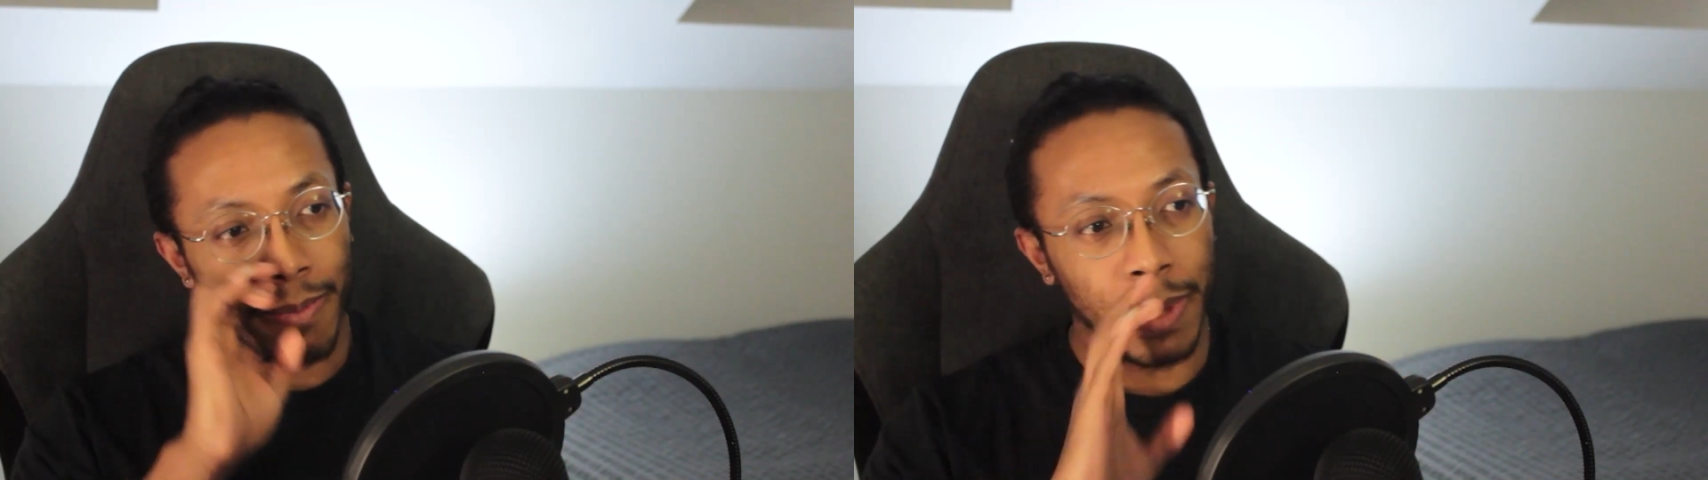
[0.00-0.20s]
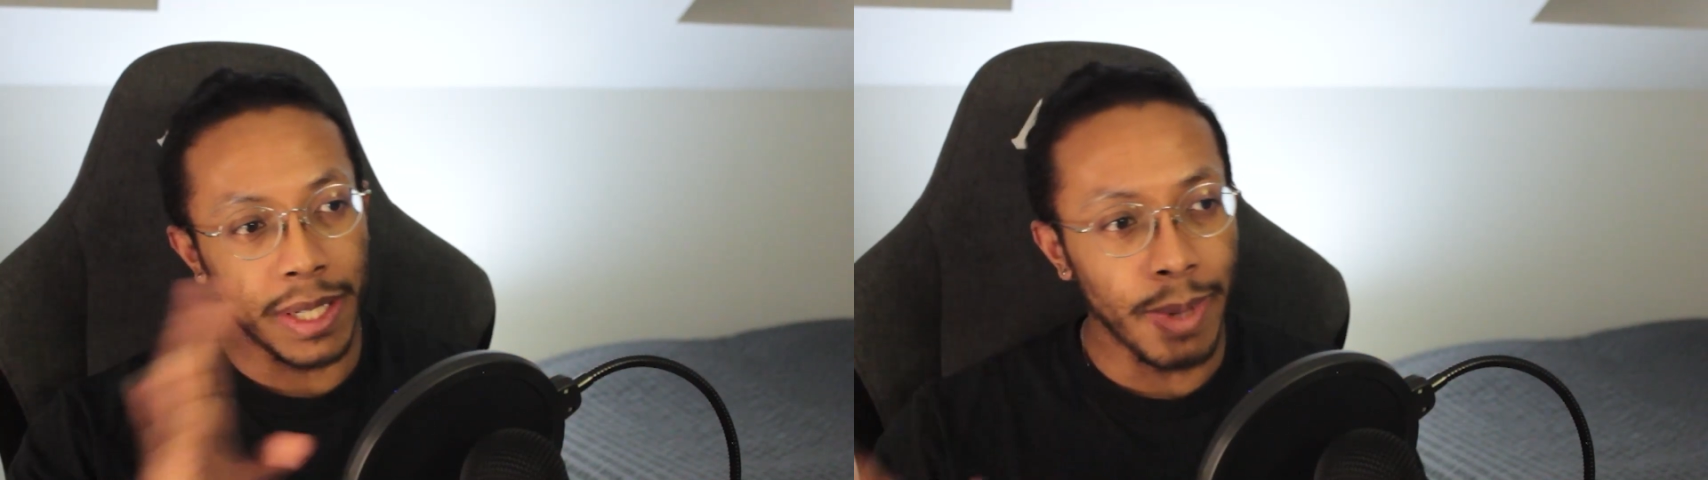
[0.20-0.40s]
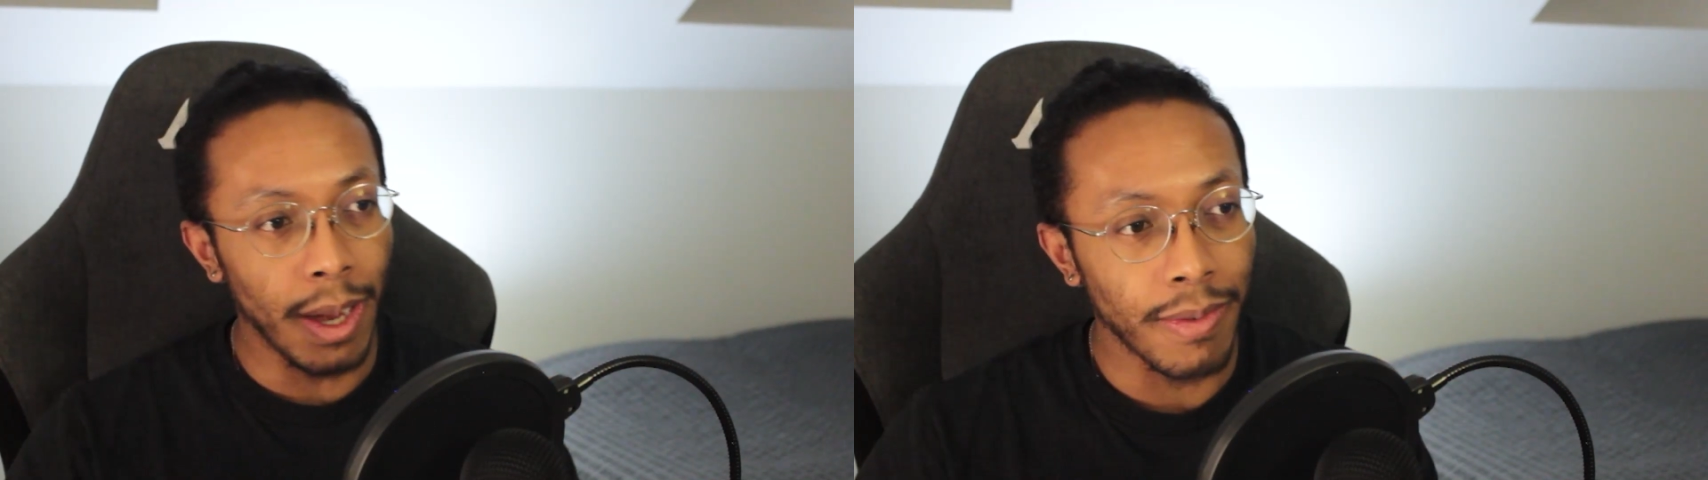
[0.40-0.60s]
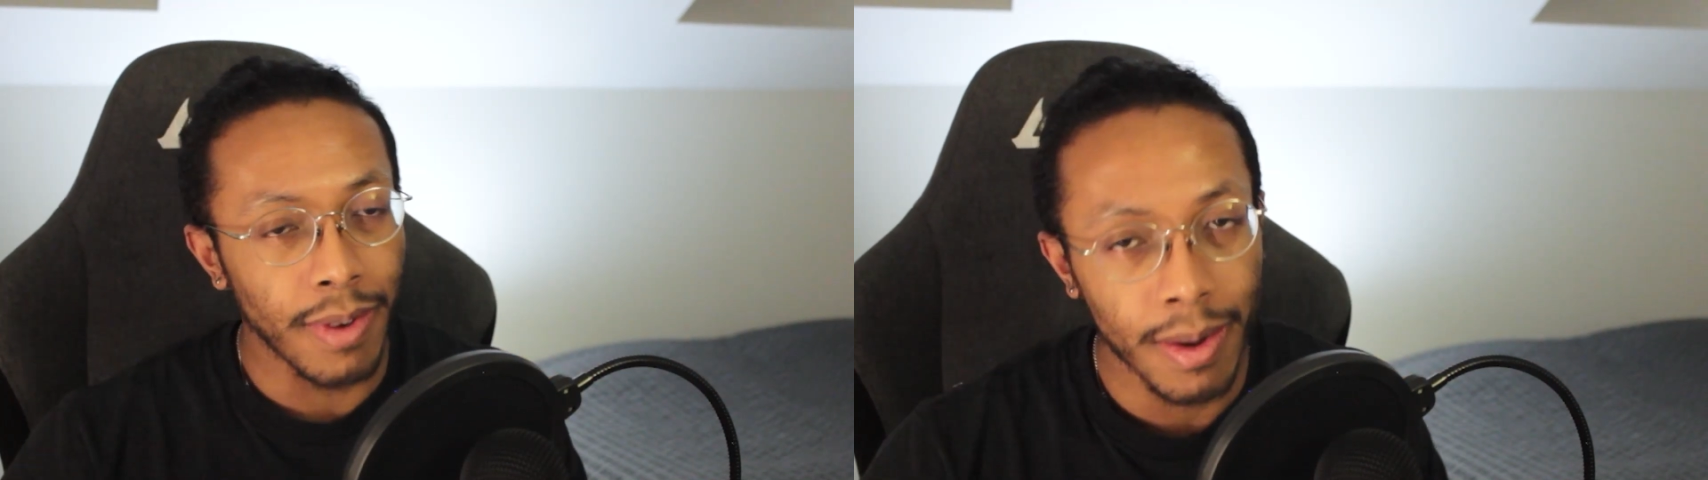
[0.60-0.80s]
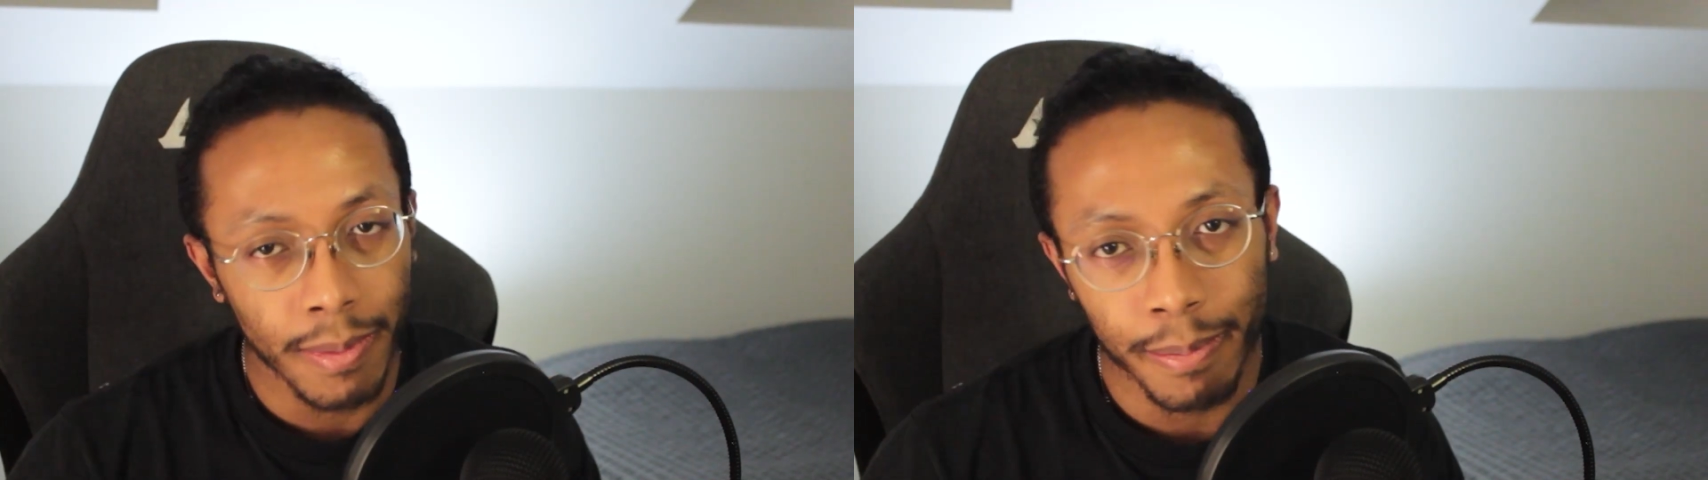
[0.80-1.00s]
pissed me off.
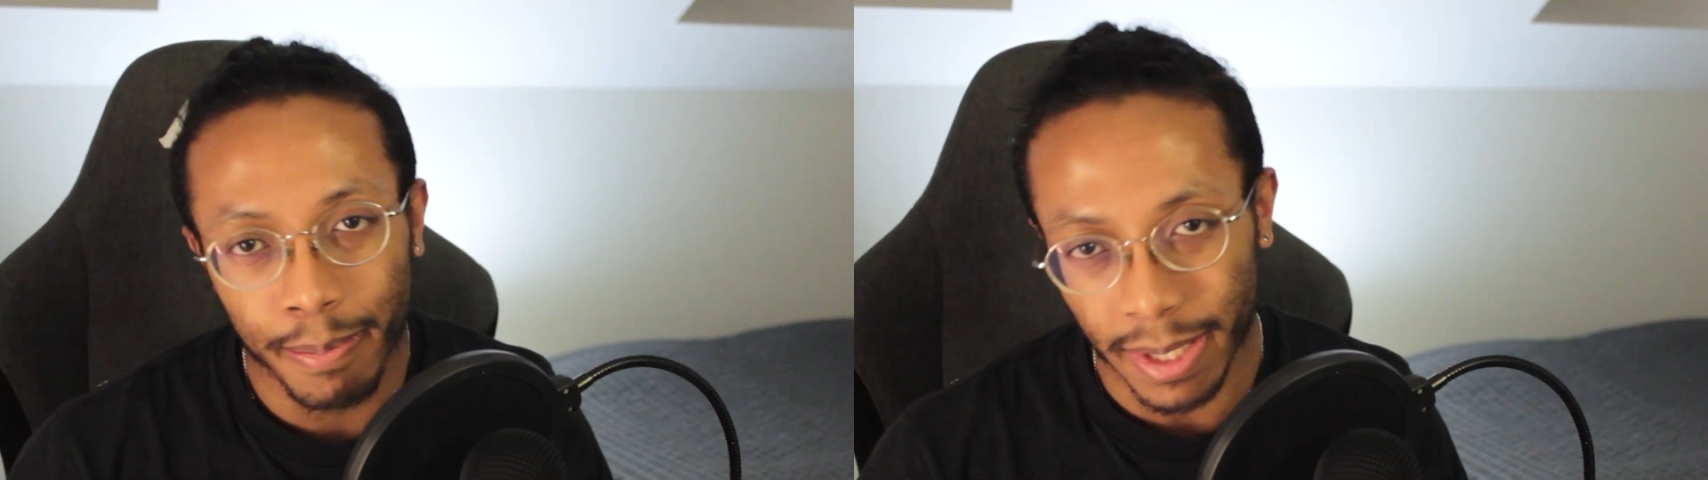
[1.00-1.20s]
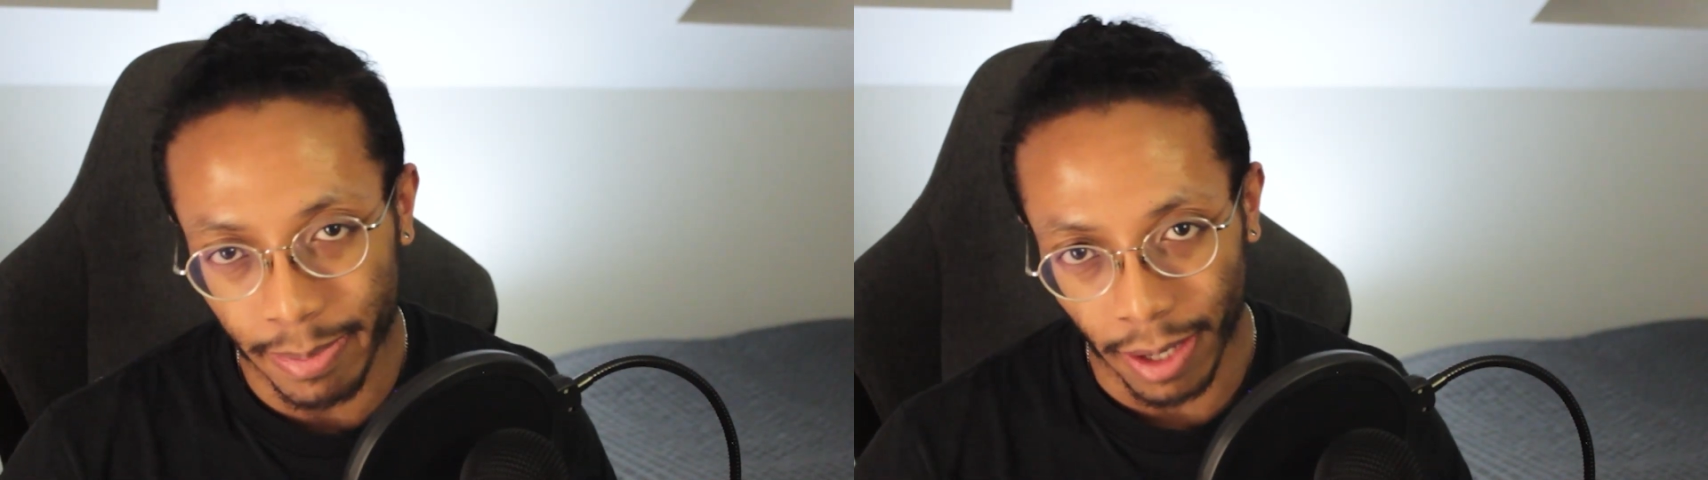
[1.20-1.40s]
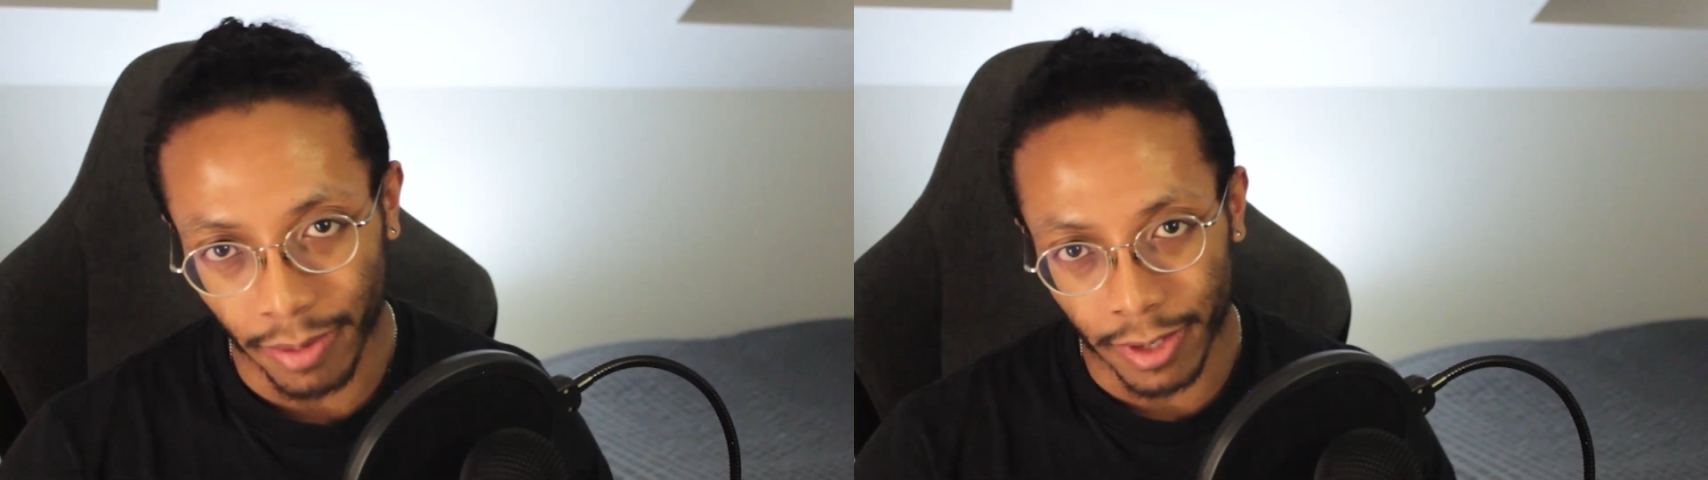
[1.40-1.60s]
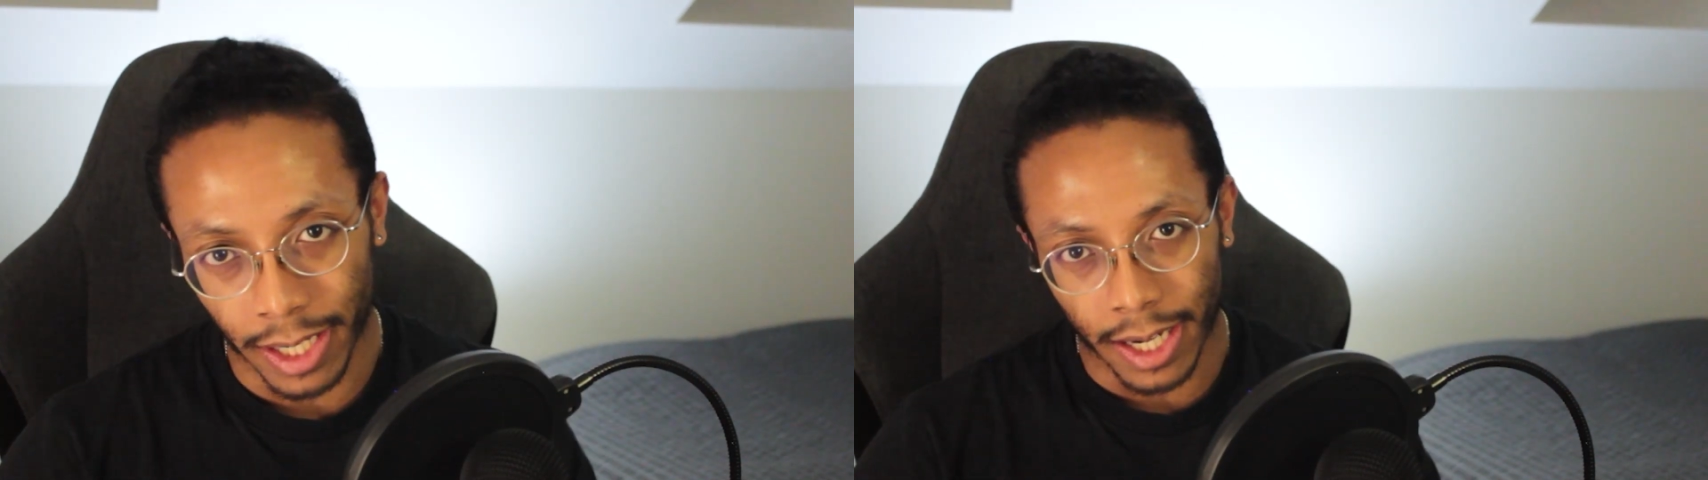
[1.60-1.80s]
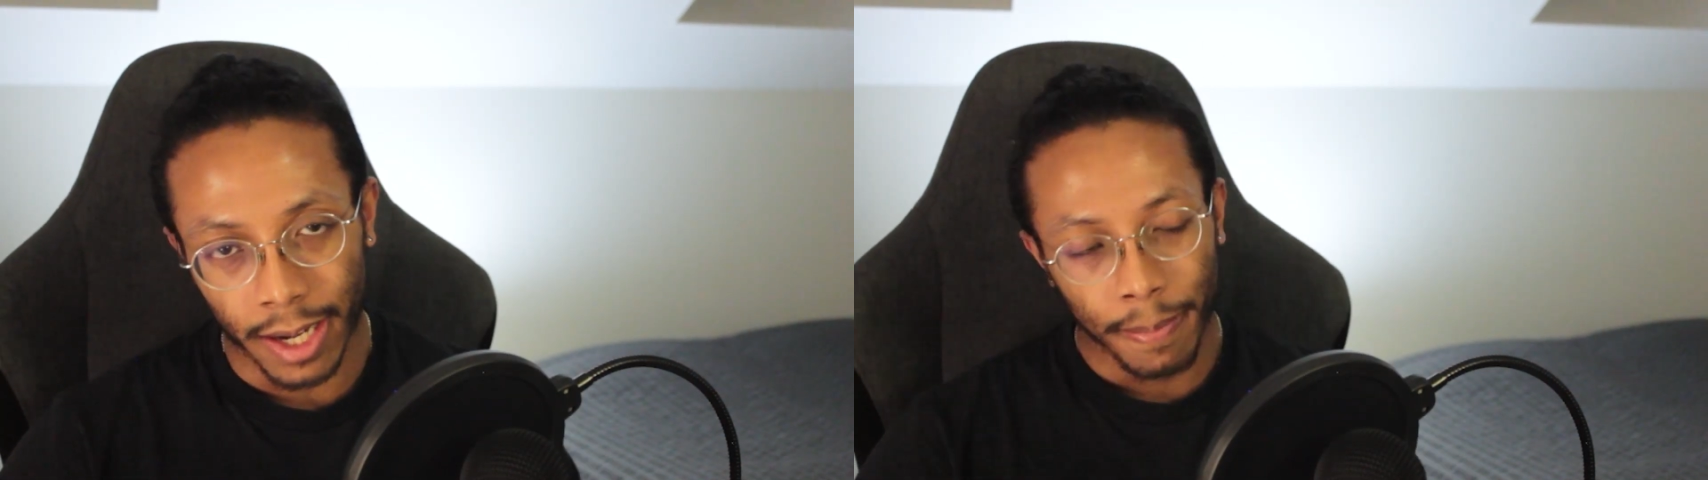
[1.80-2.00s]
Pissed me off,
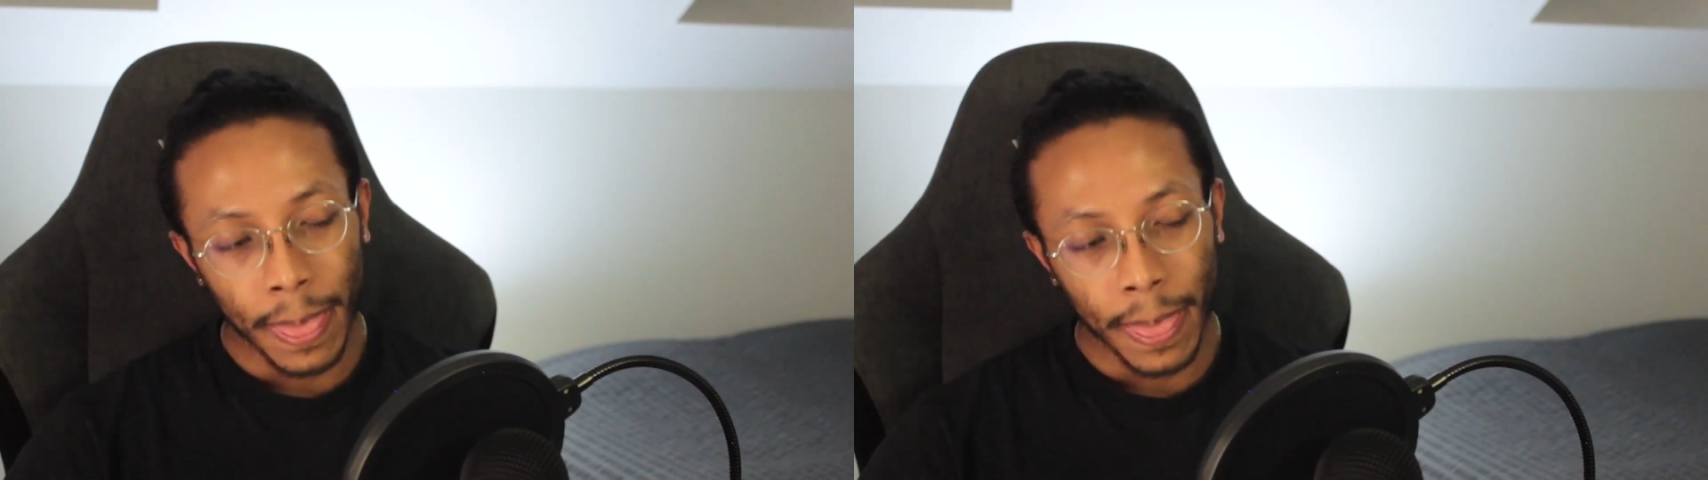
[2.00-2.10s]
really.